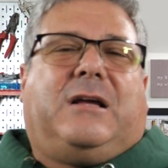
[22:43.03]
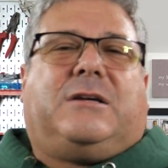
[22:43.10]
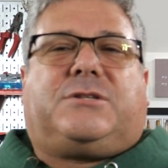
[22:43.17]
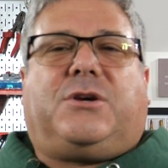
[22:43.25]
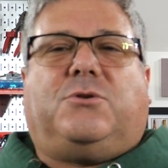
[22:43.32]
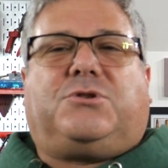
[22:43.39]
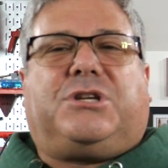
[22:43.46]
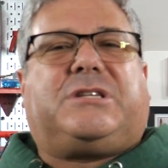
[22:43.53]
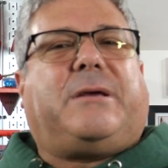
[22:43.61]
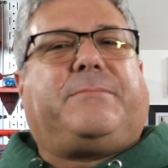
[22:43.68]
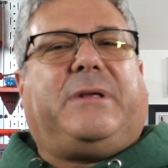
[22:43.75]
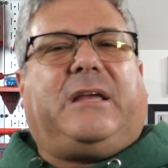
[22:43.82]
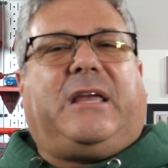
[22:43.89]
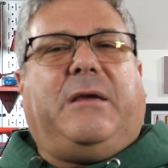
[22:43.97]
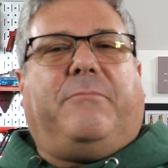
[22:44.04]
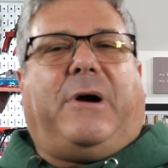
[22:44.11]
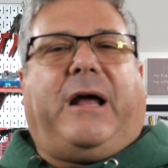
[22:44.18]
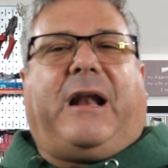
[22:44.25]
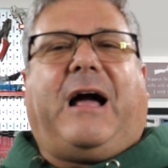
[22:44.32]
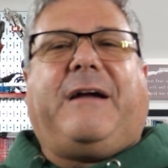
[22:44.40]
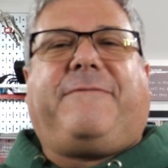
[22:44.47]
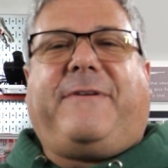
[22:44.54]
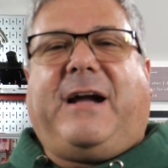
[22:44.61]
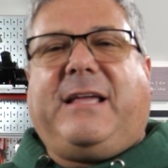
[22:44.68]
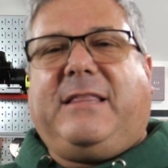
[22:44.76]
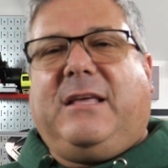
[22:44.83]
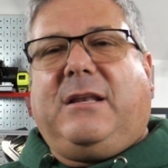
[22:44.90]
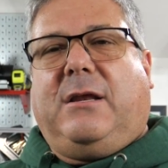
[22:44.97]
So just something to keep in mind. I
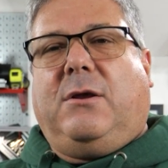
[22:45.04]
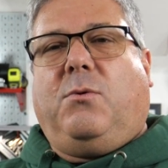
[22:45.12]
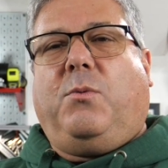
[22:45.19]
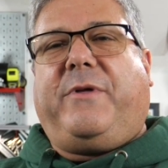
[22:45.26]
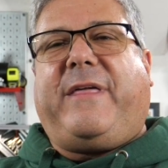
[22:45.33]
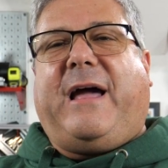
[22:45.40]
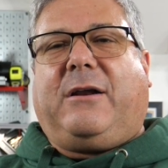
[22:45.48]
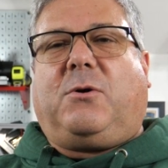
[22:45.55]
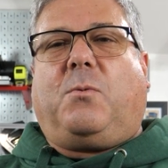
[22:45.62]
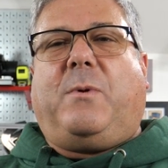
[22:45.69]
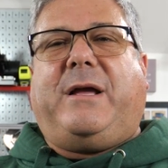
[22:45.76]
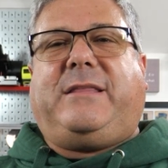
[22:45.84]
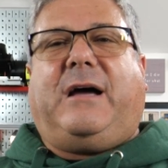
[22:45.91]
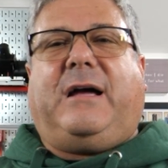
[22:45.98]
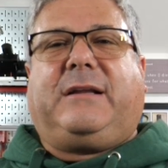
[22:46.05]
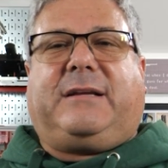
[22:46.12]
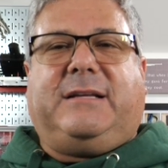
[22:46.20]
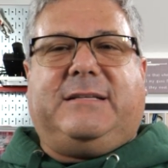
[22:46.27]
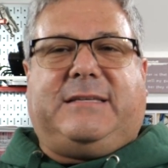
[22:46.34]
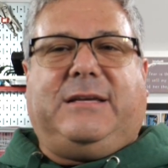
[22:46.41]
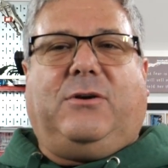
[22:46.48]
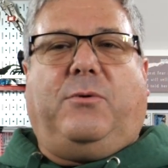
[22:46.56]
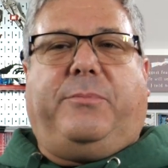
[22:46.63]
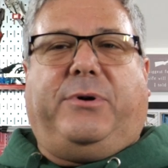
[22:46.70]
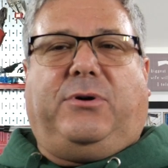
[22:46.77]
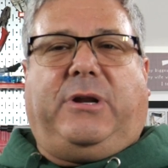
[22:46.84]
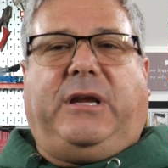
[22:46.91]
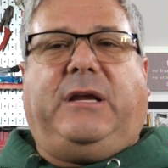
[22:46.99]
find that without a red dot,
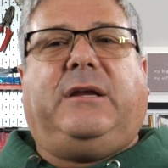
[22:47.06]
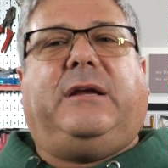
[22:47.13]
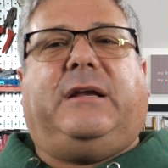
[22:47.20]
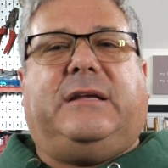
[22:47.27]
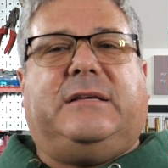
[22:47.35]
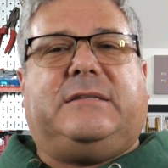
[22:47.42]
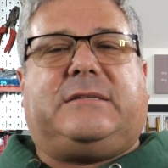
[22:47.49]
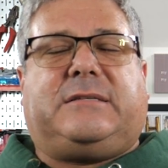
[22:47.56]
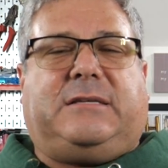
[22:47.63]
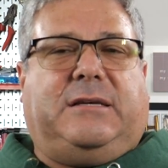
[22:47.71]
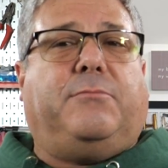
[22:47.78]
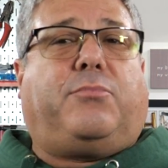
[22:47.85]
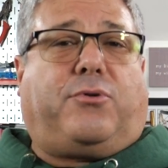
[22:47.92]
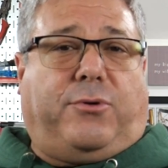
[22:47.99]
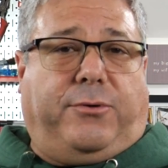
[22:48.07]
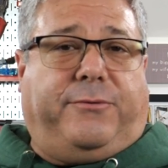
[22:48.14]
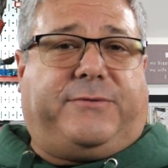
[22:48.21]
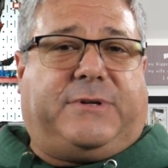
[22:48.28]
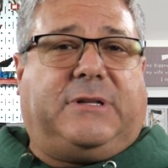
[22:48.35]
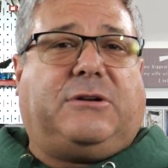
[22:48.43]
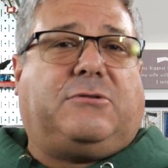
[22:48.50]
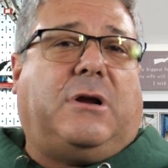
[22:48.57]
concealability is improved,